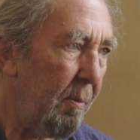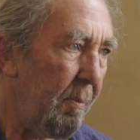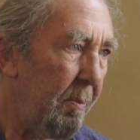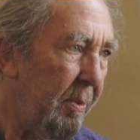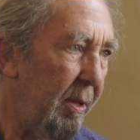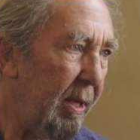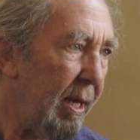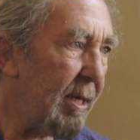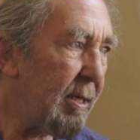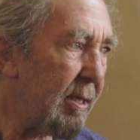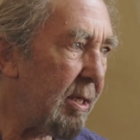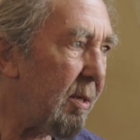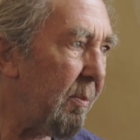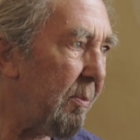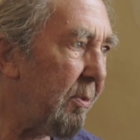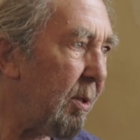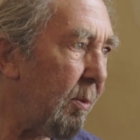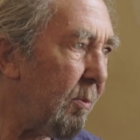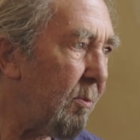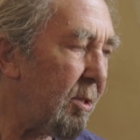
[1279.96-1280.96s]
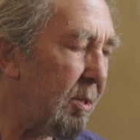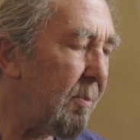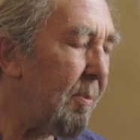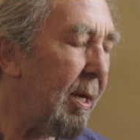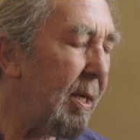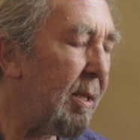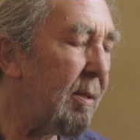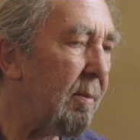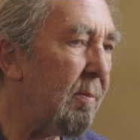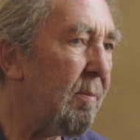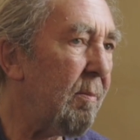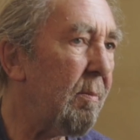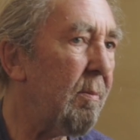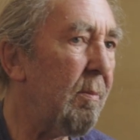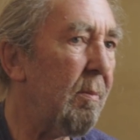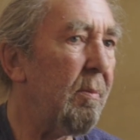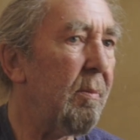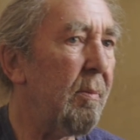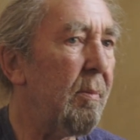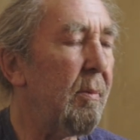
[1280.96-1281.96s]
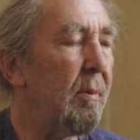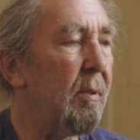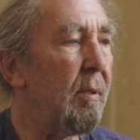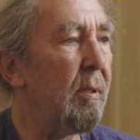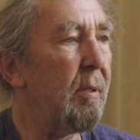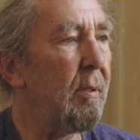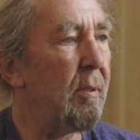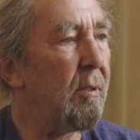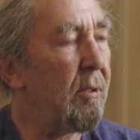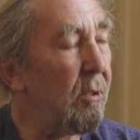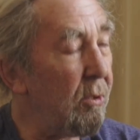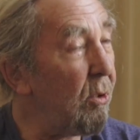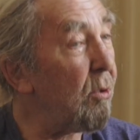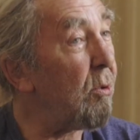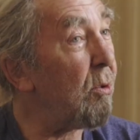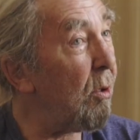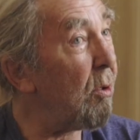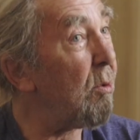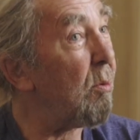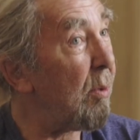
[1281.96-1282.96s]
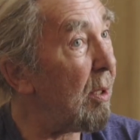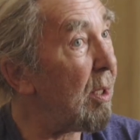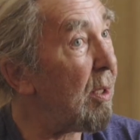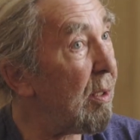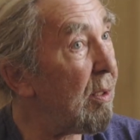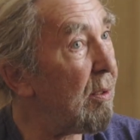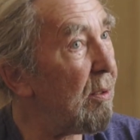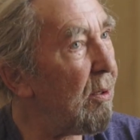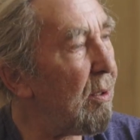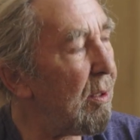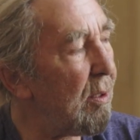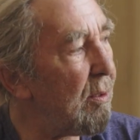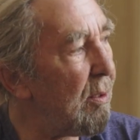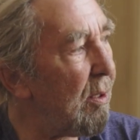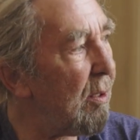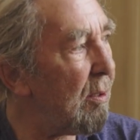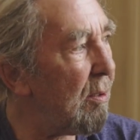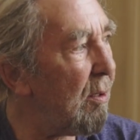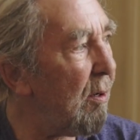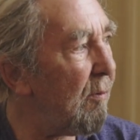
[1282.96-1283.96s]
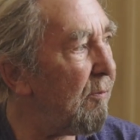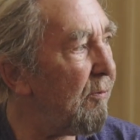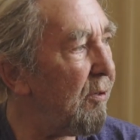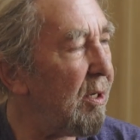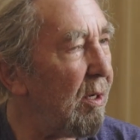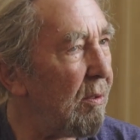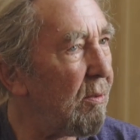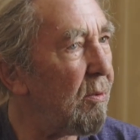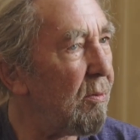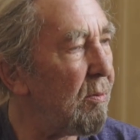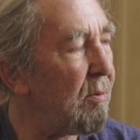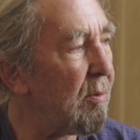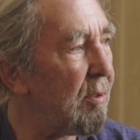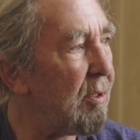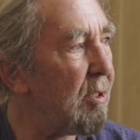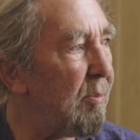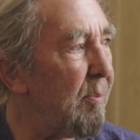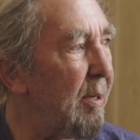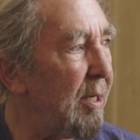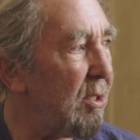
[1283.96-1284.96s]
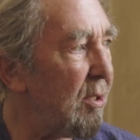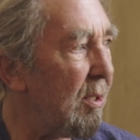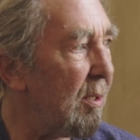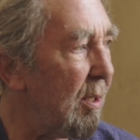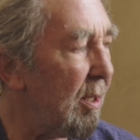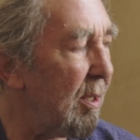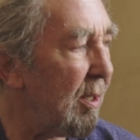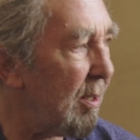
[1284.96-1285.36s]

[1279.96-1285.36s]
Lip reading: But that something was meant to do good with, not for your own special.